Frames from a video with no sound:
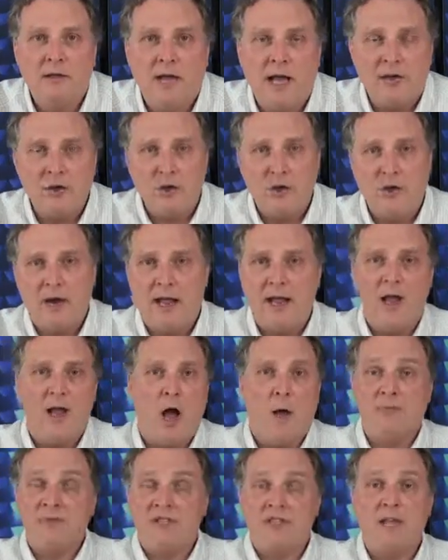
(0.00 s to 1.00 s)
and you're a
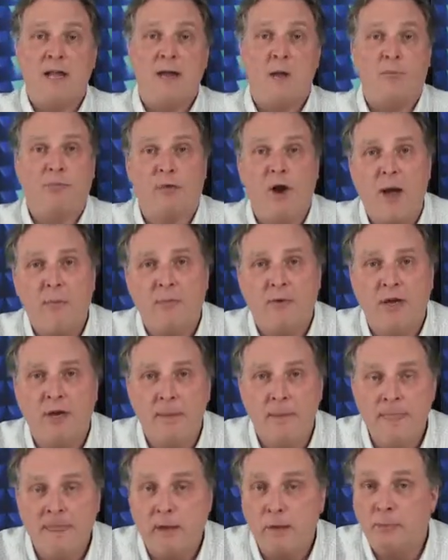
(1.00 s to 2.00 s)
upscale
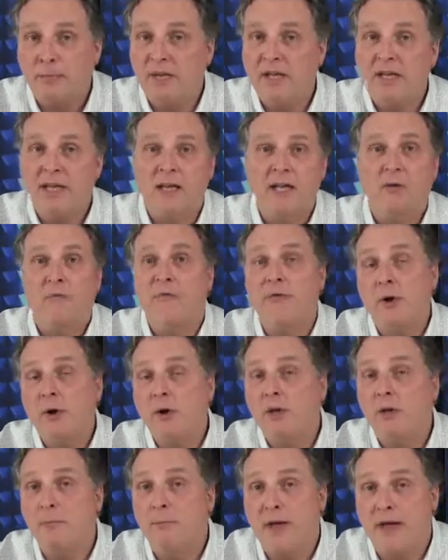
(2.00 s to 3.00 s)
property competing in a very
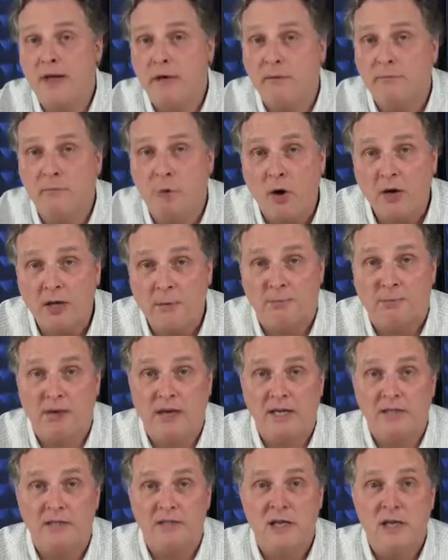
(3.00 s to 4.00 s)
competitive
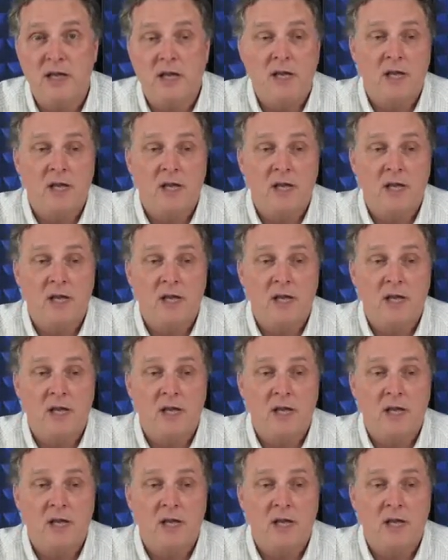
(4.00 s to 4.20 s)
marketplace,